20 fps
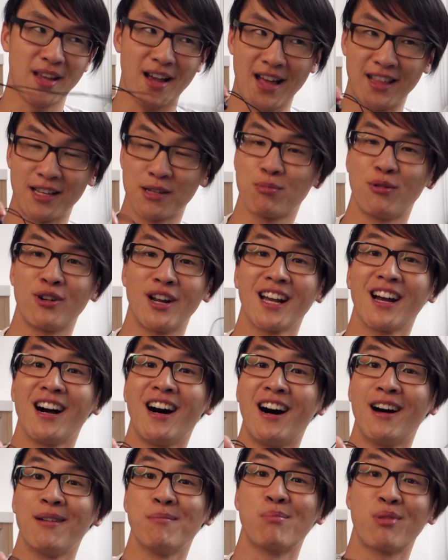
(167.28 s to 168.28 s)
at this point I
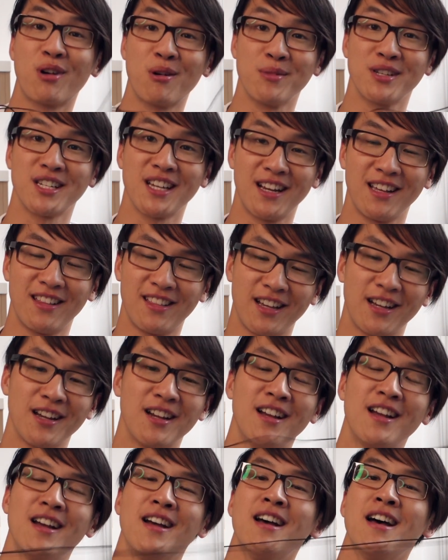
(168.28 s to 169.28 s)
can't promise anything.
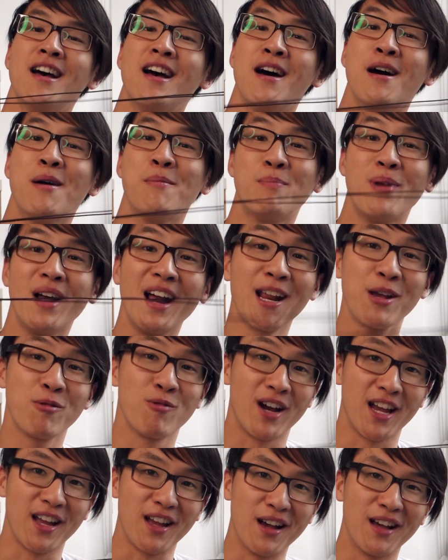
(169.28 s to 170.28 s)
But
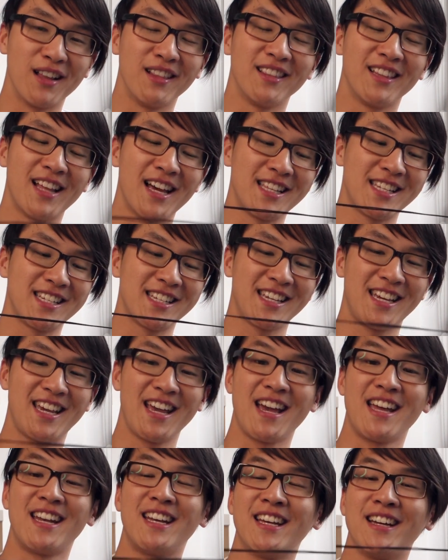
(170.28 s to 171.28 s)
anyway, let's
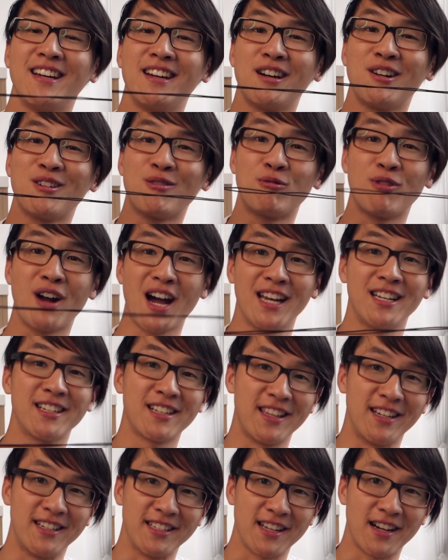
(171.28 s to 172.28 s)
get right
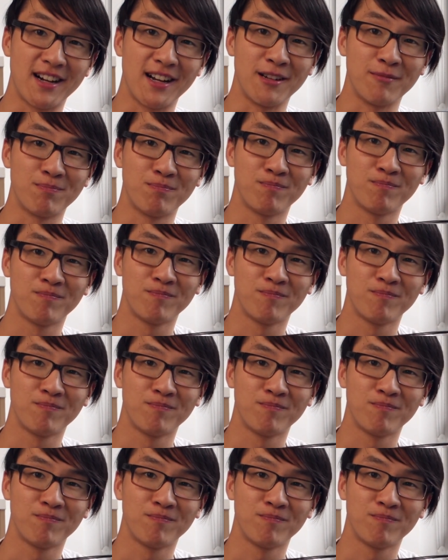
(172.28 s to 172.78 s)
into the design.